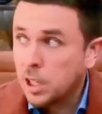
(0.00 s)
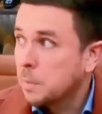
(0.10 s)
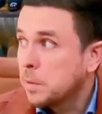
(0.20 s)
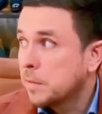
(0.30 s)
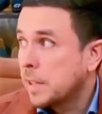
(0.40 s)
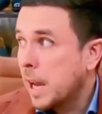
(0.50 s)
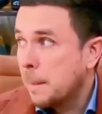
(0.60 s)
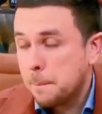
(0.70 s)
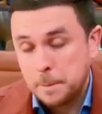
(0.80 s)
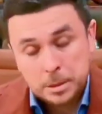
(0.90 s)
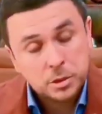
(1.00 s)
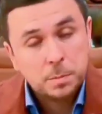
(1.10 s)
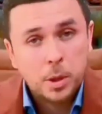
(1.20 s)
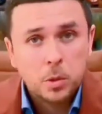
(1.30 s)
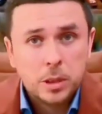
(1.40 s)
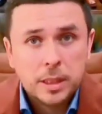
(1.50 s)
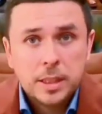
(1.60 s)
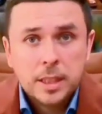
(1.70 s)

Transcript: top of that, bespoke